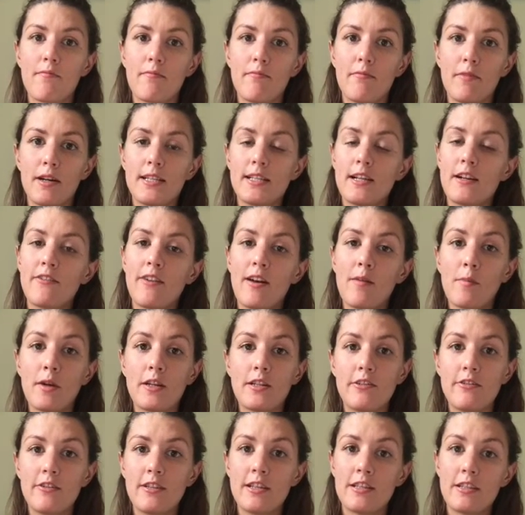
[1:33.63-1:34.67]
myself and my
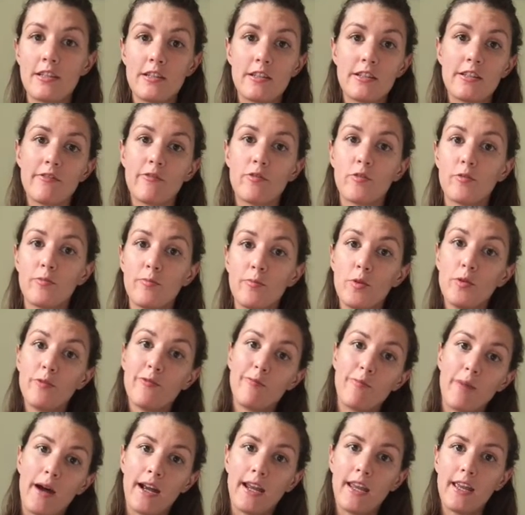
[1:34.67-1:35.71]
two sisters have all
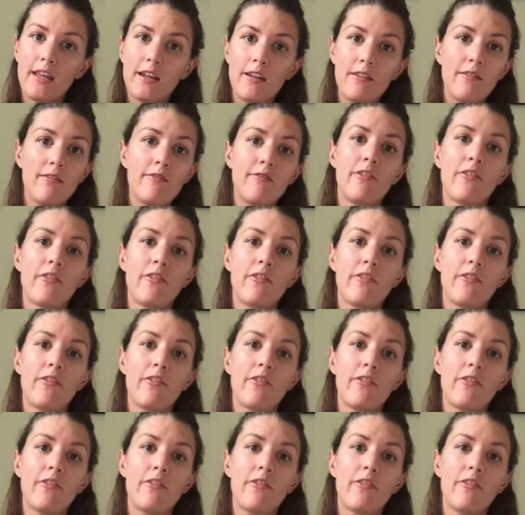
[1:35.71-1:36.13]
moved back in